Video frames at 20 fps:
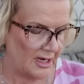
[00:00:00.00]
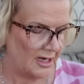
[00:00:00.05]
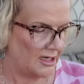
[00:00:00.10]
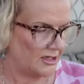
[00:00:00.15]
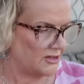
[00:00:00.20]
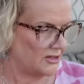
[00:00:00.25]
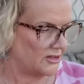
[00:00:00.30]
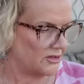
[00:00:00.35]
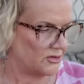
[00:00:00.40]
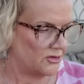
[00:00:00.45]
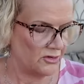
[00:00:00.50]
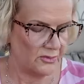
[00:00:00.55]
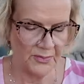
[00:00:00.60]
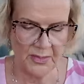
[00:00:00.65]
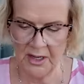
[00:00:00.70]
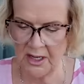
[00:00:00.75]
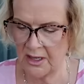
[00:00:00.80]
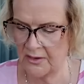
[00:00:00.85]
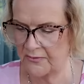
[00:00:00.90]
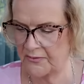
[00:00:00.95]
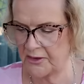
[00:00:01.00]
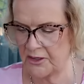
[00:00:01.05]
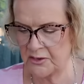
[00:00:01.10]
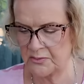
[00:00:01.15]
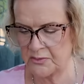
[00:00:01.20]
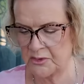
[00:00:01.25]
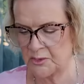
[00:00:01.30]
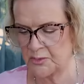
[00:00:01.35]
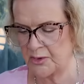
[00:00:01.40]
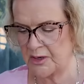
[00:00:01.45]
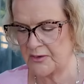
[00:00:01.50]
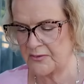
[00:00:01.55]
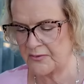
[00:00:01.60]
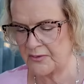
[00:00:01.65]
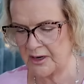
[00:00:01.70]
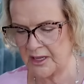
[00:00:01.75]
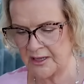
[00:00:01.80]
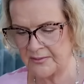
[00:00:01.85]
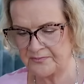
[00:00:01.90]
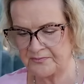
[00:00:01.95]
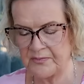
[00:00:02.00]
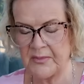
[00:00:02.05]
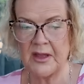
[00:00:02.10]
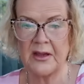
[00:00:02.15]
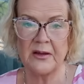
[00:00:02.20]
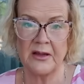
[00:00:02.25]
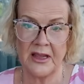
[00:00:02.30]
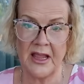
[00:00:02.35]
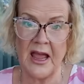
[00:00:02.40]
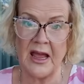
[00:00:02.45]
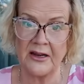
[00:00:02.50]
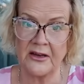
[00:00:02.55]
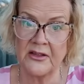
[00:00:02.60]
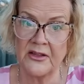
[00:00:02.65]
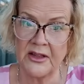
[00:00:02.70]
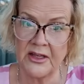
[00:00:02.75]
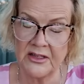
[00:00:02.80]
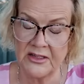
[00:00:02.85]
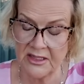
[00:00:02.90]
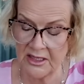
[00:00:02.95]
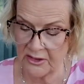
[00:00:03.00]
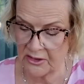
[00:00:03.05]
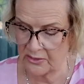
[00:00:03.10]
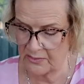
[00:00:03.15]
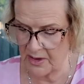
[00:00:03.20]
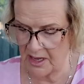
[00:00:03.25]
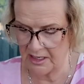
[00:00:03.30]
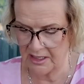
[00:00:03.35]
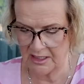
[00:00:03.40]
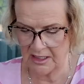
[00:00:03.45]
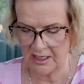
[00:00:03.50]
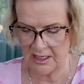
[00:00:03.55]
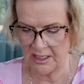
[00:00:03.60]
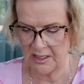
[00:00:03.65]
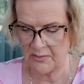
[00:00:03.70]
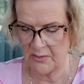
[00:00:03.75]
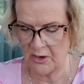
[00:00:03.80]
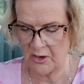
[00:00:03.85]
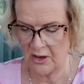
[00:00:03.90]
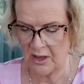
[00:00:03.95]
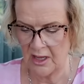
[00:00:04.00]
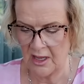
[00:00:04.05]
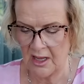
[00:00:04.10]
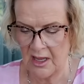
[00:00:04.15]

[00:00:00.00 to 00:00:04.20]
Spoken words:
Let's just talk perfumes briefly. Again, things they're not making anymore.